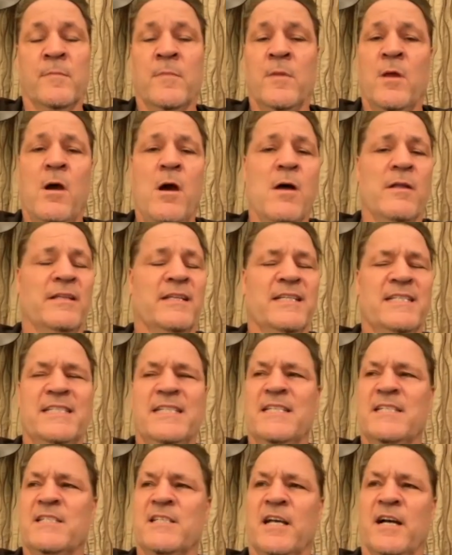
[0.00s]
Oh, this
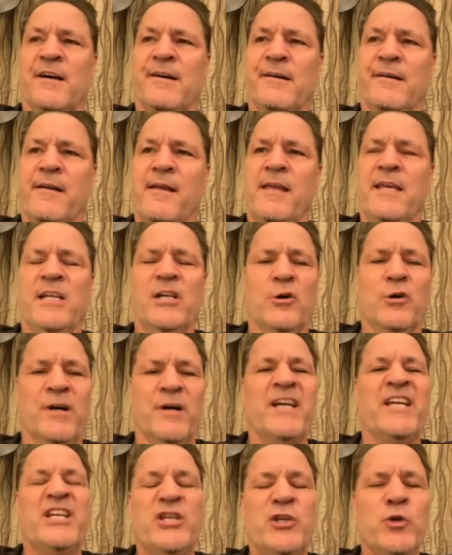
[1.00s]
is a, you know, a
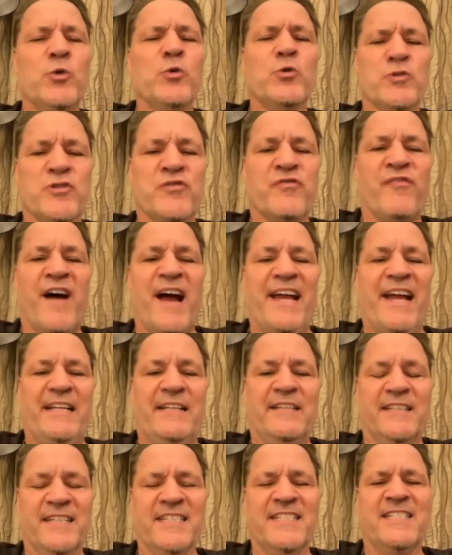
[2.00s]
huge fight.
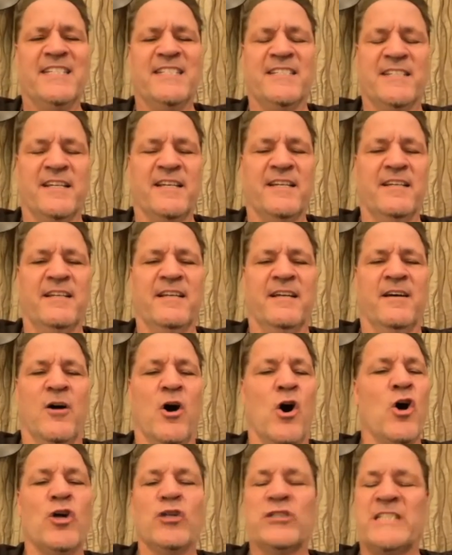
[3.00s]
This is a
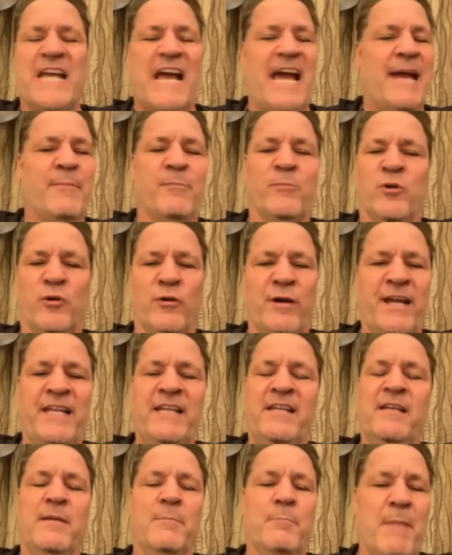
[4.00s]
all-time great
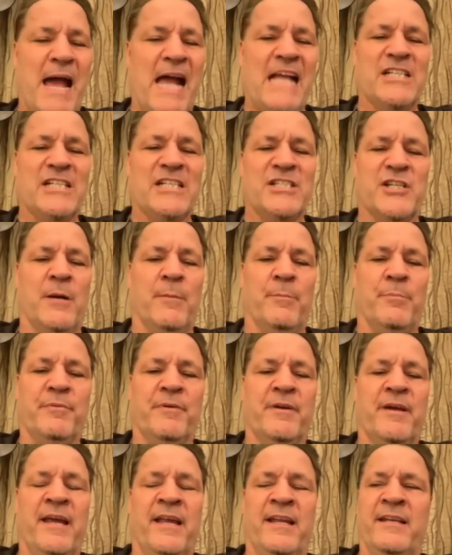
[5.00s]
matchup.
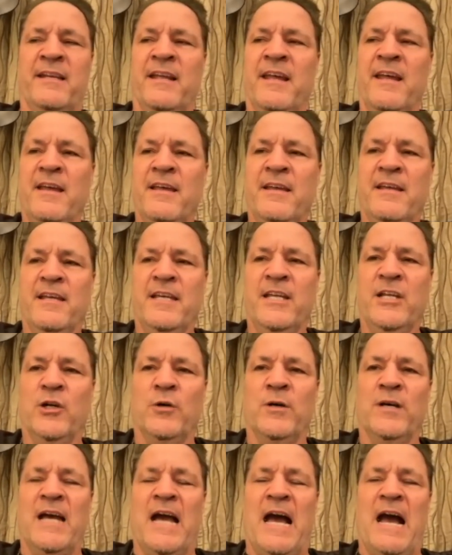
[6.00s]
And, you
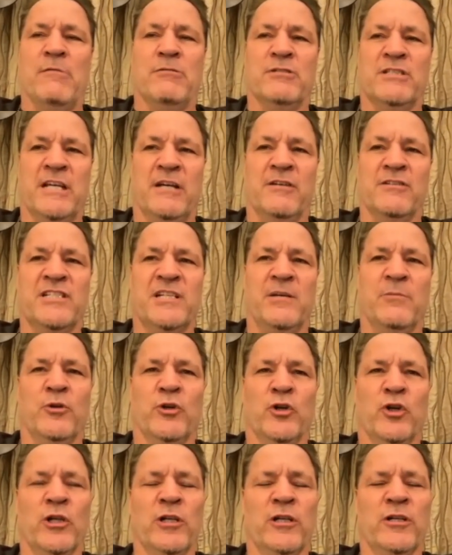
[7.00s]
know, I was telling someone
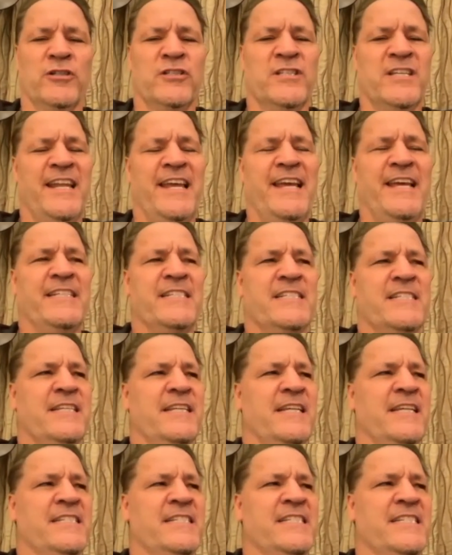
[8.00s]
earlier today,
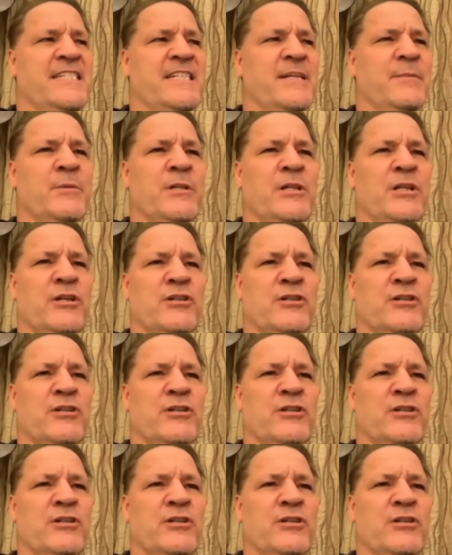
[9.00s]
it's similar